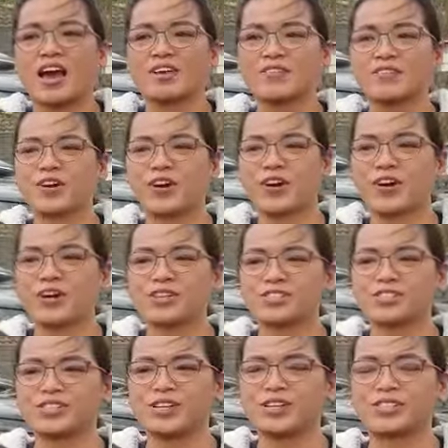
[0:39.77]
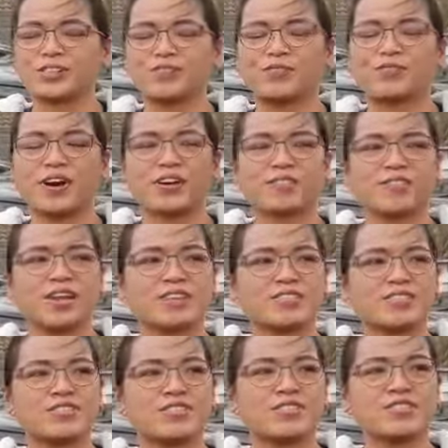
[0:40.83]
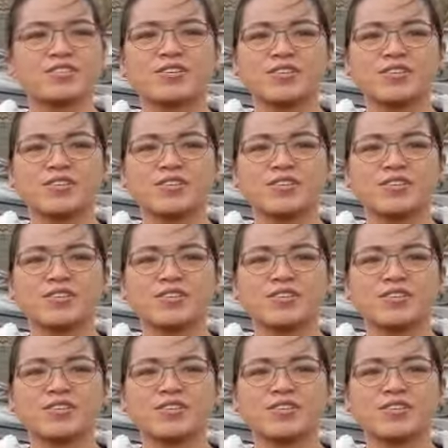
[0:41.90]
I've got, I think, 5 lessons.